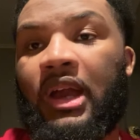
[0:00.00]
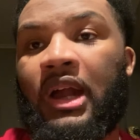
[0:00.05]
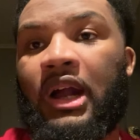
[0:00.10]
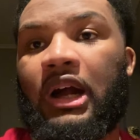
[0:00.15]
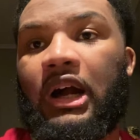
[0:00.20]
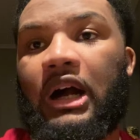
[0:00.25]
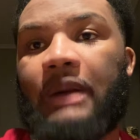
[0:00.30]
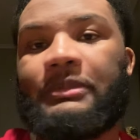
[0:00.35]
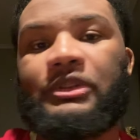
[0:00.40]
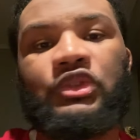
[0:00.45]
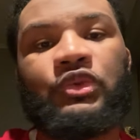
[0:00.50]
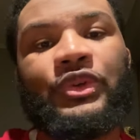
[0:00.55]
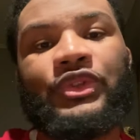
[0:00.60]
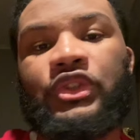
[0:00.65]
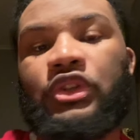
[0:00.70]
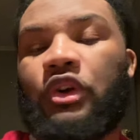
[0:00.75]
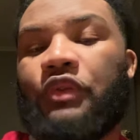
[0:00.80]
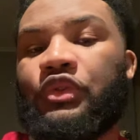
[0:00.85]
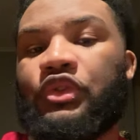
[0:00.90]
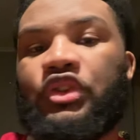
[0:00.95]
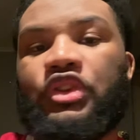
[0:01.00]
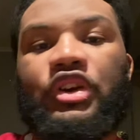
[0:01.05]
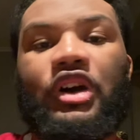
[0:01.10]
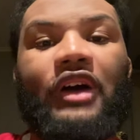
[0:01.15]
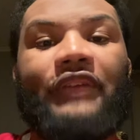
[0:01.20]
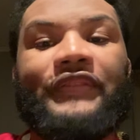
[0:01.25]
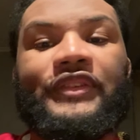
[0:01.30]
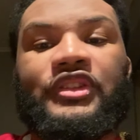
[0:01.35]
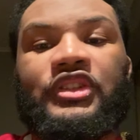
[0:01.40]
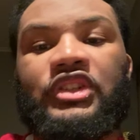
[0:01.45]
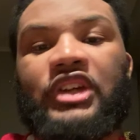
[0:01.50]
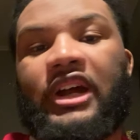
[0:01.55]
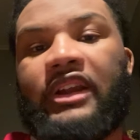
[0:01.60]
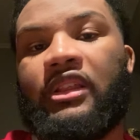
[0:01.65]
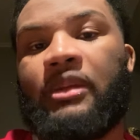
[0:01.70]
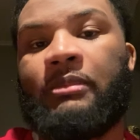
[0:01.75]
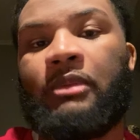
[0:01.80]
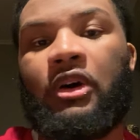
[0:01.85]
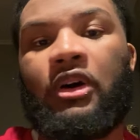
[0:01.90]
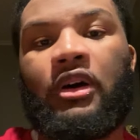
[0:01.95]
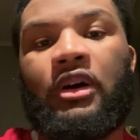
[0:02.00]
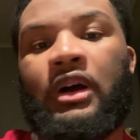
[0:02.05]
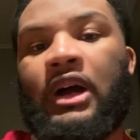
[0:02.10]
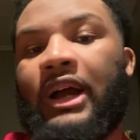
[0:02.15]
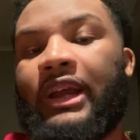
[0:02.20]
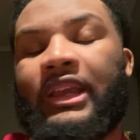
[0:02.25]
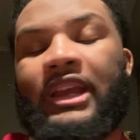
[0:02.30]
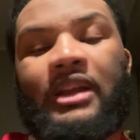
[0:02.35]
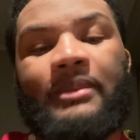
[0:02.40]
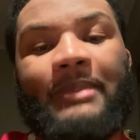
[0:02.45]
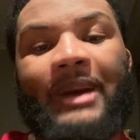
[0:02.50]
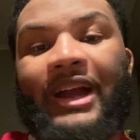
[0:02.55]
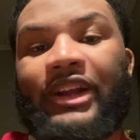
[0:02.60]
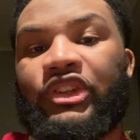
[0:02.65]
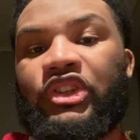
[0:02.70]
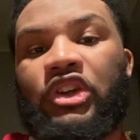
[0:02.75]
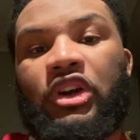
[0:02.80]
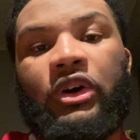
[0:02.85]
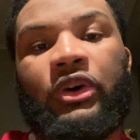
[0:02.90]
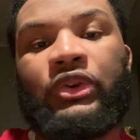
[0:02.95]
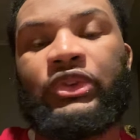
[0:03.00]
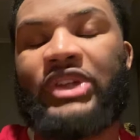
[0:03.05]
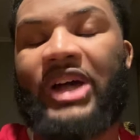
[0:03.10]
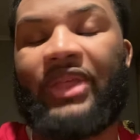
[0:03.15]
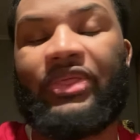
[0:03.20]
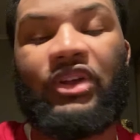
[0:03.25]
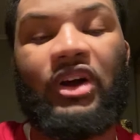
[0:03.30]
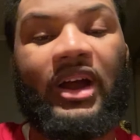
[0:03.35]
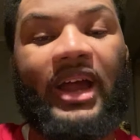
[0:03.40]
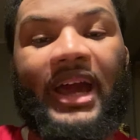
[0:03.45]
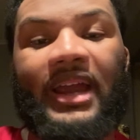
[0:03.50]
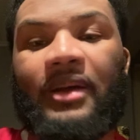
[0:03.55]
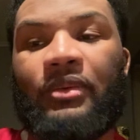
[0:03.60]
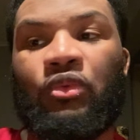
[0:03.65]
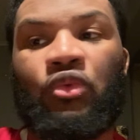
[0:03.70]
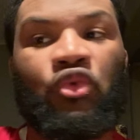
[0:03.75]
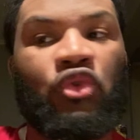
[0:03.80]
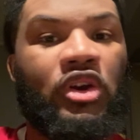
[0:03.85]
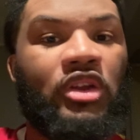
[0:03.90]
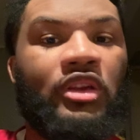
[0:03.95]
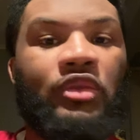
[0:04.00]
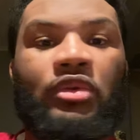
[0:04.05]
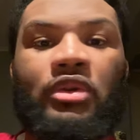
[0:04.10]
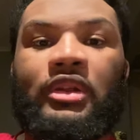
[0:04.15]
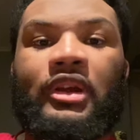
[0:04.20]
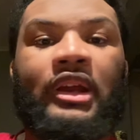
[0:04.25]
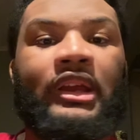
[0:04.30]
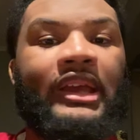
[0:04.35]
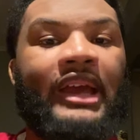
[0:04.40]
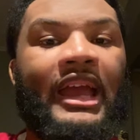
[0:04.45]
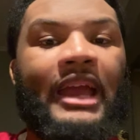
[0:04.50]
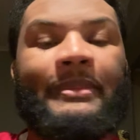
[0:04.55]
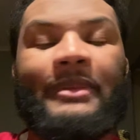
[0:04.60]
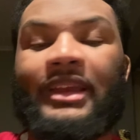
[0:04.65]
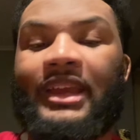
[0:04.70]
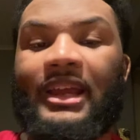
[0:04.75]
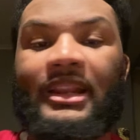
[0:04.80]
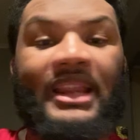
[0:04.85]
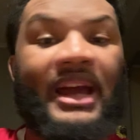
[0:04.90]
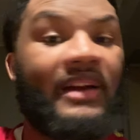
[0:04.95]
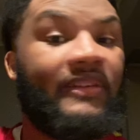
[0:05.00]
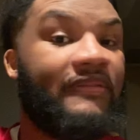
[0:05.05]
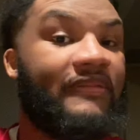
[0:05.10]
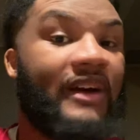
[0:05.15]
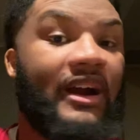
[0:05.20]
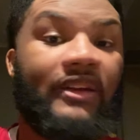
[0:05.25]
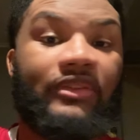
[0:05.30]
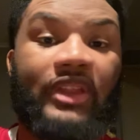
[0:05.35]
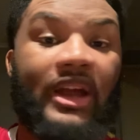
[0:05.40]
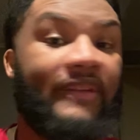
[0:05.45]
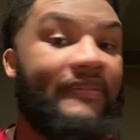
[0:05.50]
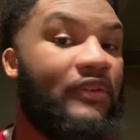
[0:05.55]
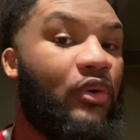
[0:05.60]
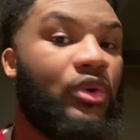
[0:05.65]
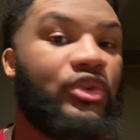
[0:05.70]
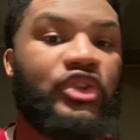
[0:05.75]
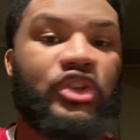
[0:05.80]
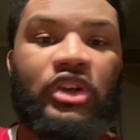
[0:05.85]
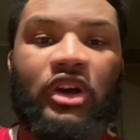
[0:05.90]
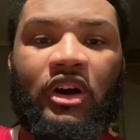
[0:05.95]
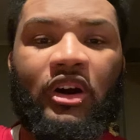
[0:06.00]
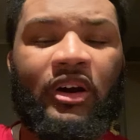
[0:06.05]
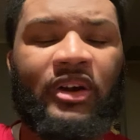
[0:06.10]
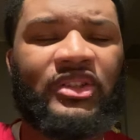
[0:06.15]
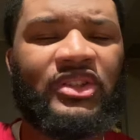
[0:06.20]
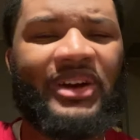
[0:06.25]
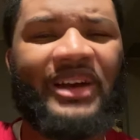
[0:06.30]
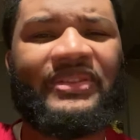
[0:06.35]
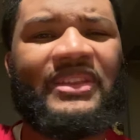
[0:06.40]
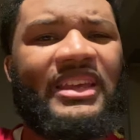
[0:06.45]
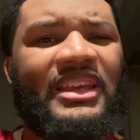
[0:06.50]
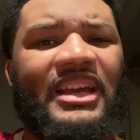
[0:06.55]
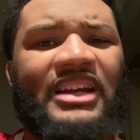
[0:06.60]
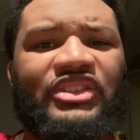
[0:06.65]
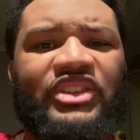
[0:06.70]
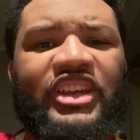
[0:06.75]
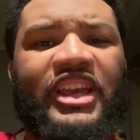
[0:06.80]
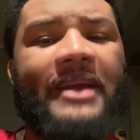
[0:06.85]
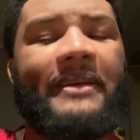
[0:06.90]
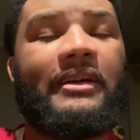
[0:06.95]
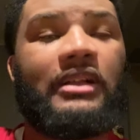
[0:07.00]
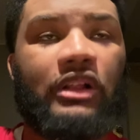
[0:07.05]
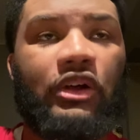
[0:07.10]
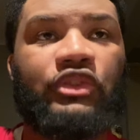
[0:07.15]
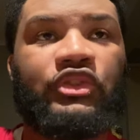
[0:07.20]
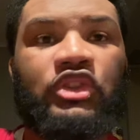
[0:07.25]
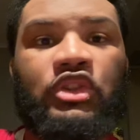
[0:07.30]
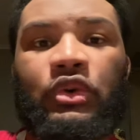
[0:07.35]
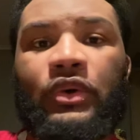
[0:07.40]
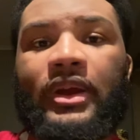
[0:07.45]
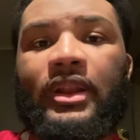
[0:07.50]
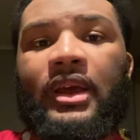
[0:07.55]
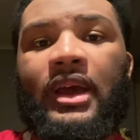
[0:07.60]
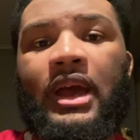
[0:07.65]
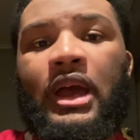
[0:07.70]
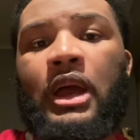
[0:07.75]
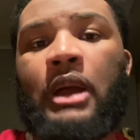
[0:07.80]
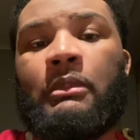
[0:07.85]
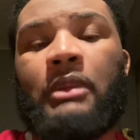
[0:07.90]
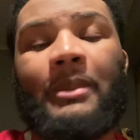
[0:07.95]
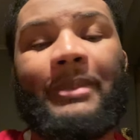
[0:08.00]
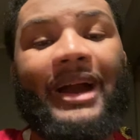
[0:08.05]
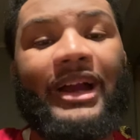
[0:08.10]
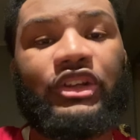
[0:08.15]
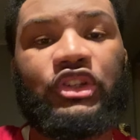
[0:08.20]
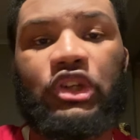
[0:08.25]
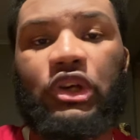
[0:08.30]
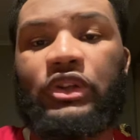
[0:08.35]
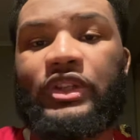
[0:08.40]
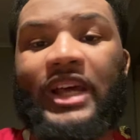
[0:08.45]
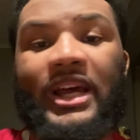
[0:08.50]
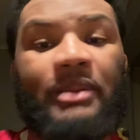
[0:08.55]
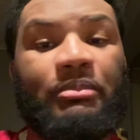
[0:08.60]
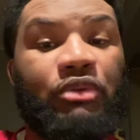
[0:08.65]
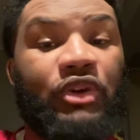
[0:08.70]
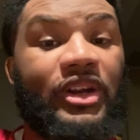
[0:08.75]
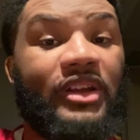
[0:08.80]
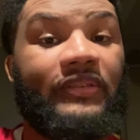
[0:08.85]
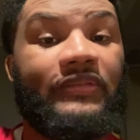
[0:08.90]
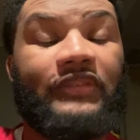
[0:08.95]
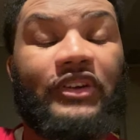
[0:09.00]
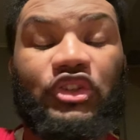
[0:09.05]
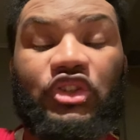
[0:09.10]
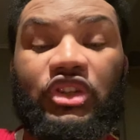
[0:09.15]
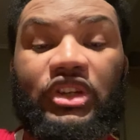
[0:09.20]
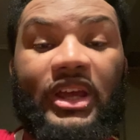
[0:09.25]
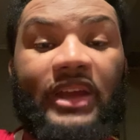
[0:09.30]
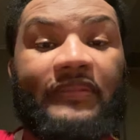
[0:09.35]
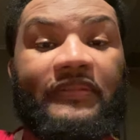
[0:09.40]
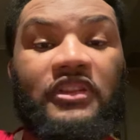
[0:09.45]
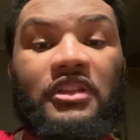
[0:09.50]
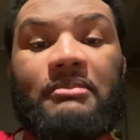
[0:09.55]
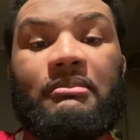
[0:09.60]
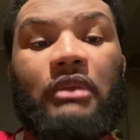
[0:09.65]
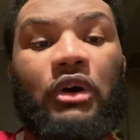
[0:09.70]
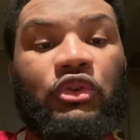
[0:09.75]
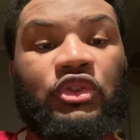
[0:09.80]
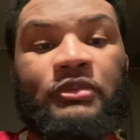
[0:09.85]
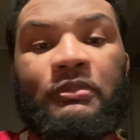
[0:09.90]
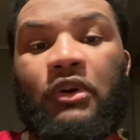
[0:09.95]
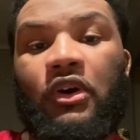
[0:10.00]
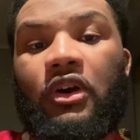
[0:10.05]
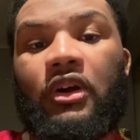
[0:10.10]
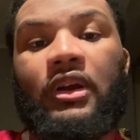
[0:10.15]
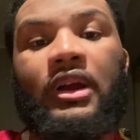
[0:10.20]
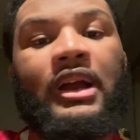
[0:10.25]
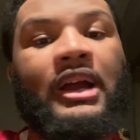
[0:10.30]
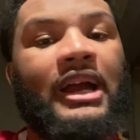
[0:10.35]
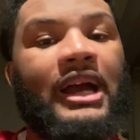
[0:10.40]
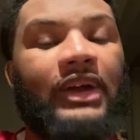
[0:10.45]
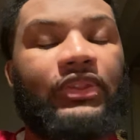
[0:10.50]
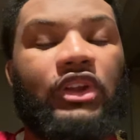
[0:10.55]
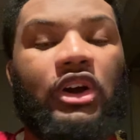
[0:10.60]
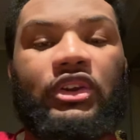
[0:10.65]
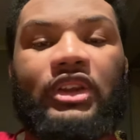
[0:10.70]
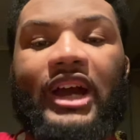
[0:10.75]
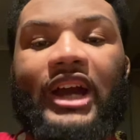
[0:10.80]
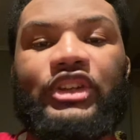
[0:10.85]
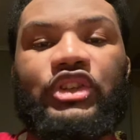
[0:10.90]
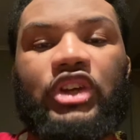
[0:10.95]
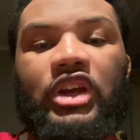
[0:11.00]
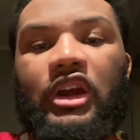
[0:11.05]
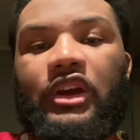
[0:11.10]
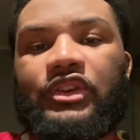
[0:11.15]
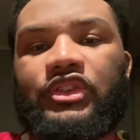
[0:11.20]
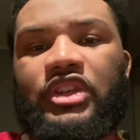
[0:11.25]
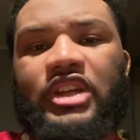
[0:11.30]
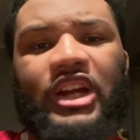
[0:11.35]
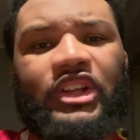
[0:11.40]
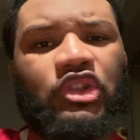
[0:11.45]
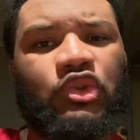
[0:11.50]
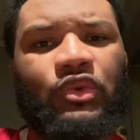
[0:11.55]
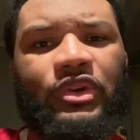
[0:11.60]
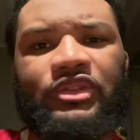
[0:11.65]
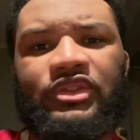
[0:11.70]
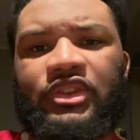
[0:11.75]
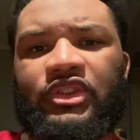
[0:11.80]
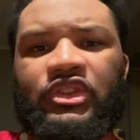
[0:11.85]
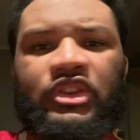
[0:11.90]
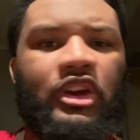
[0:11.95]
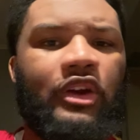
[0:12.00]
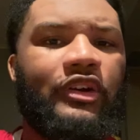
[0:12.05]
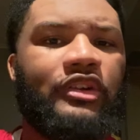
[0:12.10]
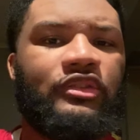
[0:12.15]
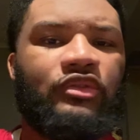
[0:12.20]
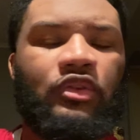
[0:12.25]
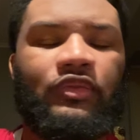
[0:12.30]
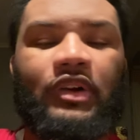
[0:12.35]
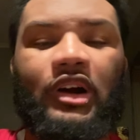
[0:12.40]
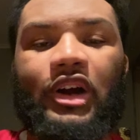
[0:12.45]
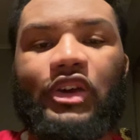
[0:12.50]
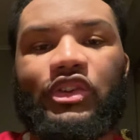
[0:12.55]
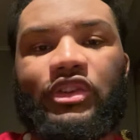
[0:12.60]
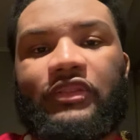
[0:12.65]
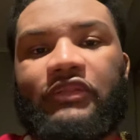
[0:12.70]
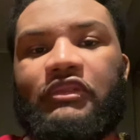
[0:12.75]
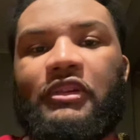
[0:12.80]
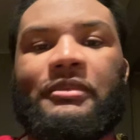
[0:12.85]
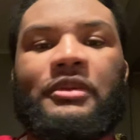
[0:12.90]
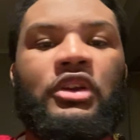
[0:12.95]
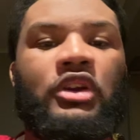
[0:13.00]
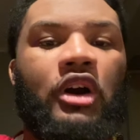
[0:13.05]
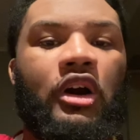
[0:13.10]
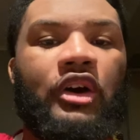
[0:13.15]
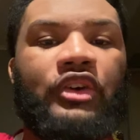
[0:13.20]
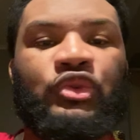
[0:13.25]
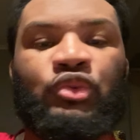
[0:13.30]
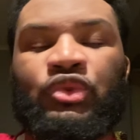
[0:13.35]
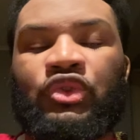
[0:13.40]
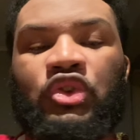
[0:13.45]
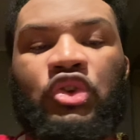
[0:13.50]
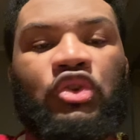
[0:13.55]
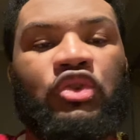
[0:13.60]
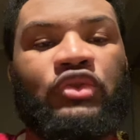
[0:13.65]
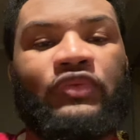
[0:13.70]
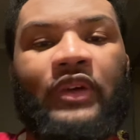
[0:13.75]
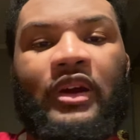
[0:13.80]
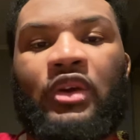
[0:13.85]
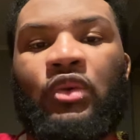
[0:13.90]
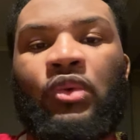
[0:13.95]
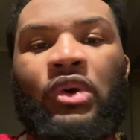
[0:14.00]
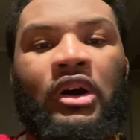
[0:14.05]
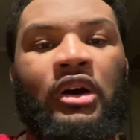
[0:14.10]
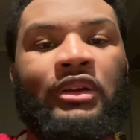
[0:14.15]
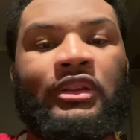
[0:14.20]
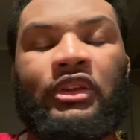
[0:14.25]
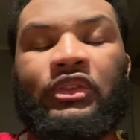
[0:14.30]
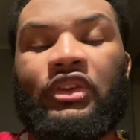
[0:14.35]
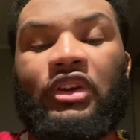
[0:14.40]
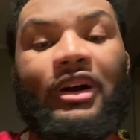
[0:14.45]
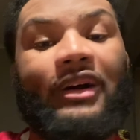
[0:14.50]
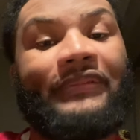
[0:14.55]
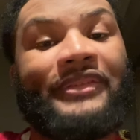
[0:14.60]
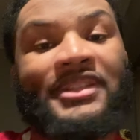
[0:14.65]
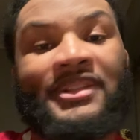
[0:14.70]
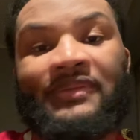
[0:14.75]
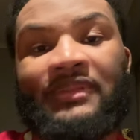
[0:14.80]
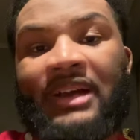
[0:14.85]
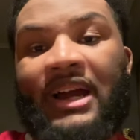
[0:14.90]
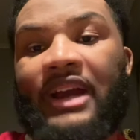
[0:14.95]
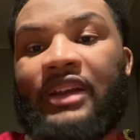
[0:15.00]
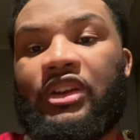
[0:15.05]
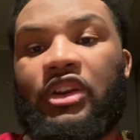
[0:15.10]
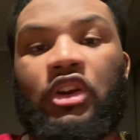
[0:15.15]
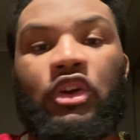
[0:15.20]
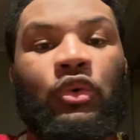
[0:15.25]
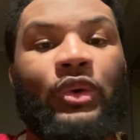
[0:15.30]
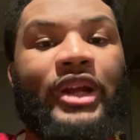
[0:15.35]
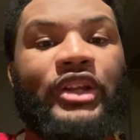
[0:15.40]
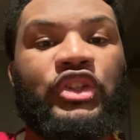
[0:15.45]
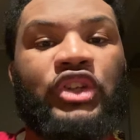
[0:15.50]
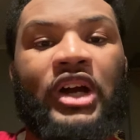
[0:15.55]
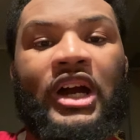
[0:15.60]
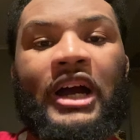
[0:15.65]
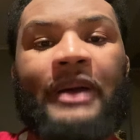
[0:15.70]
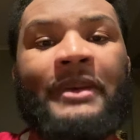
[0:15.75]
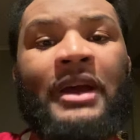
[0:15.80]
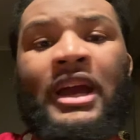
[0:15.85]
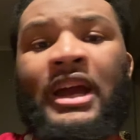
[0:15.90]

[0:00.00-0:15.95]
But switching over to the offensive side of the ball, again, Mac Jones, I thought had a really, really good game. Again, not 400 yards. I think he actually came close to it. But Mac Jones had a pretty efficient day for the most part. I thought Najee Harris, he had 26 carries for over 150 yards, was used very well. I thought the offensive line did a great job.